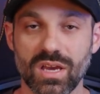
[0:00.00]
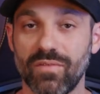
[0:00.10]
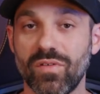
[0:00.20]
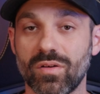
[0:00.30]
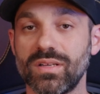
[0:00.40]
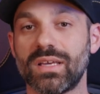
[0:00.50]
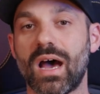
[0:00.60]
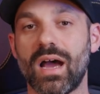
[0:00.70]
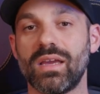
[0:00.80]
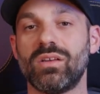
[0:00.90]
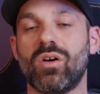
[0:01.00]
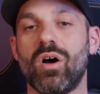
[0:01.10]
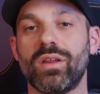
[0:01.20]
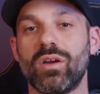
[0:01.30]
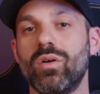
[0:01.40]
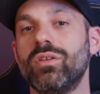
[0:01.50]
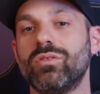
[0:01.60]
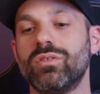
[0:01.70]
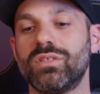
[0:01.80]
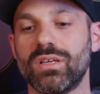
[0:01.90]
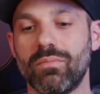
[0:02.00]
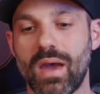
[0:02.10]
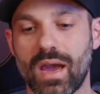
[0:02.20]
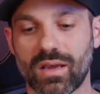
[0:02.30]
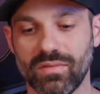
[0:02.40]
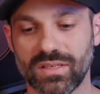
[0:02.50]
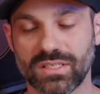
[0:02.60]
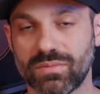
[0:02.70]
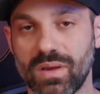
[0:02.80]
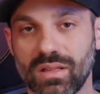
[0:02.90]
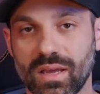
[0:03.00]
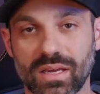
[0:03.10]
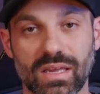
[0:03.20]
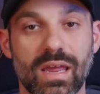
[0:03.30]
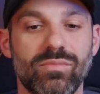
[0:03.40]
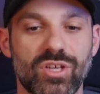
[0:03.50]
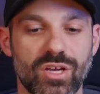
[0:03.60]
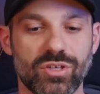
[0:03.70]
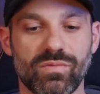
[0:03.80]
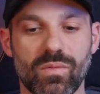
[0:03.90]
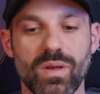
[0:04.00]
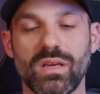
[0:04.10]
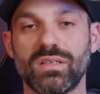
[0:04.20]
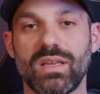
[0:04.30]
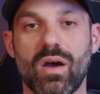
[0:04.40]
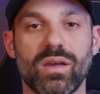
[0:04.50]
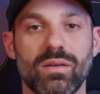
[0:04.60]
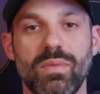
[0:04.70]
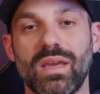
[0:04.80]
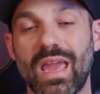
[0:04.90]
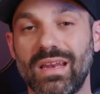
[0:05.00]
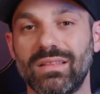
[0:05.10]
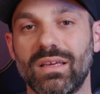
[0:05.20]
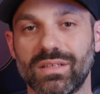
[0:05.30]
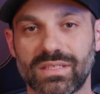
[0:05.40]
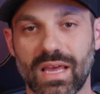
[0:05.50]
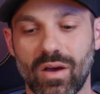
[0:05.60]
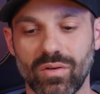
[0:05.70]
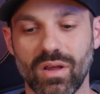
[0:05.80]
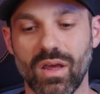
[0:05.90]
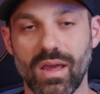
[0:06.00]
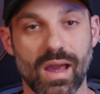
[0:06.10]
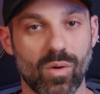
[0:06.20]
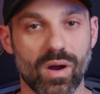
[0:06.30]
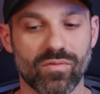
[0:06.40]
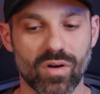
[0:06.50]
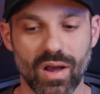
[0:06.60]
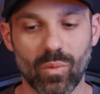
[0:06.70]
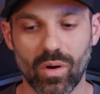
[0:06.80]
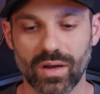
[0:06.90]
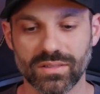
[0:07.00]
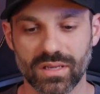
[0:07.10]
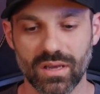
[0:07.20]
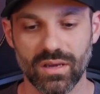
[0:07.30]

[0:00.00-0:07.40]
If you're into high-end audio and you're using a Mac, this has been like a game changer for me because now I can make anything sound however I want